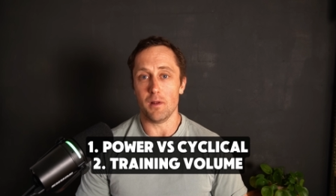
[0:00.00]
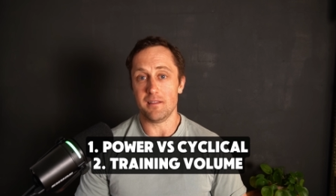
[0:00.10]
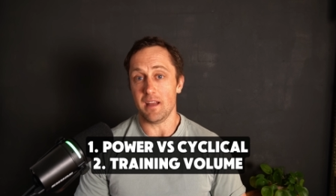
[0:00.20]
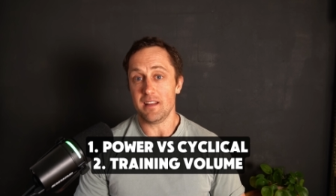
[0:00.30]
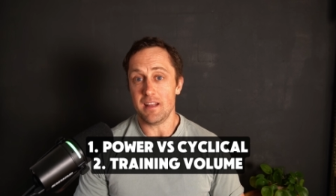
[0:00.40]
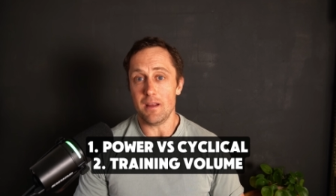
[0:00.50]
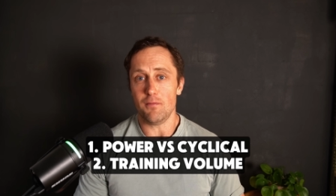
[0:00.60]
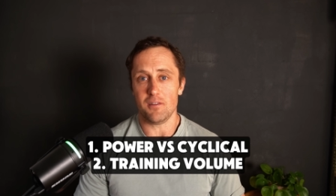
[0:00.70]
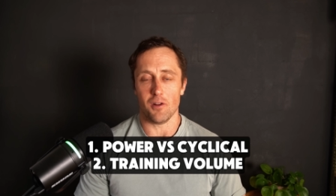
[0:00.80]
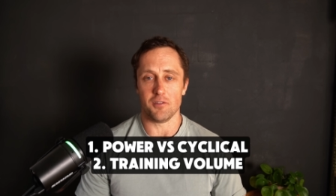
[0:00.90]
let's say, key
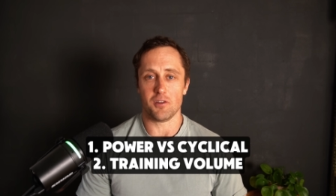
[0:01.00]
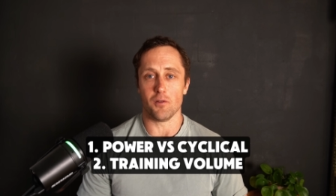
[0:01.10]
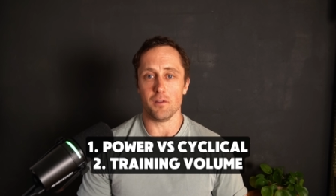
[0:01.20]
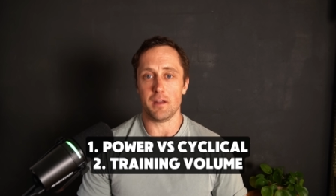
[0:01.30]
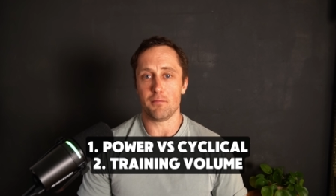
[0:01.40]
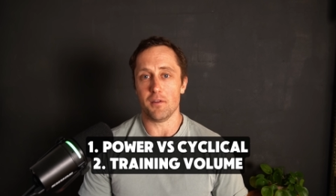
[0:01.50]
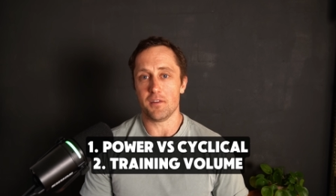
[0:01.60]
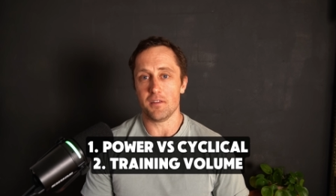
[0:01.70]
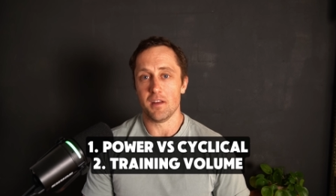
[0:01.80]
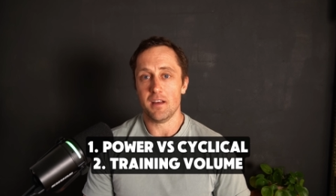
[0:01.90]
physiological
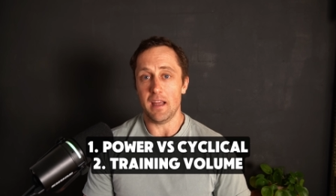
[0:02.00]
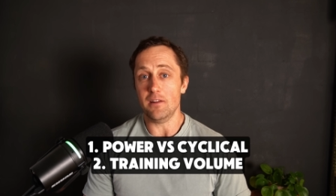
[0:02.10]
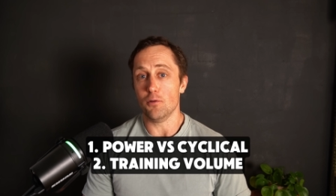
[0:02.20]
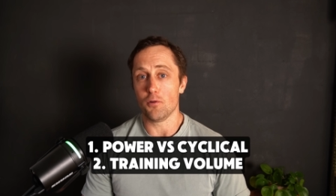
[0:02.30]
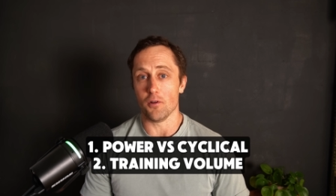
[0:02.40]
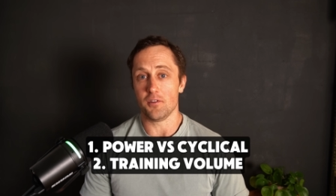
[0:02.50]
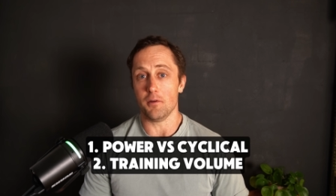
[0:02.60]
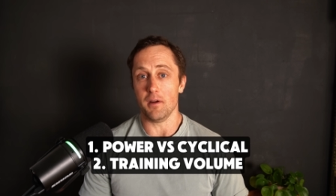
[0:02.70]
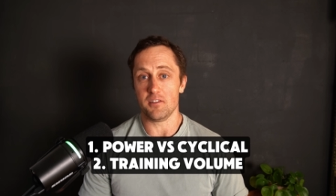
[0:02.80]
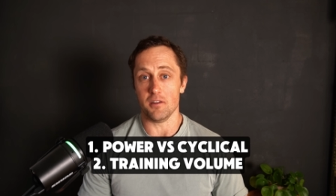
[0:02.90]
differences into
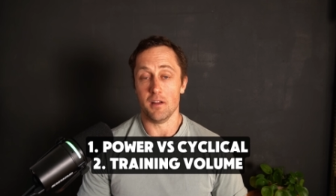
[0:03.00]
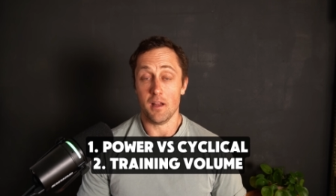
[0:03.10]
consideration.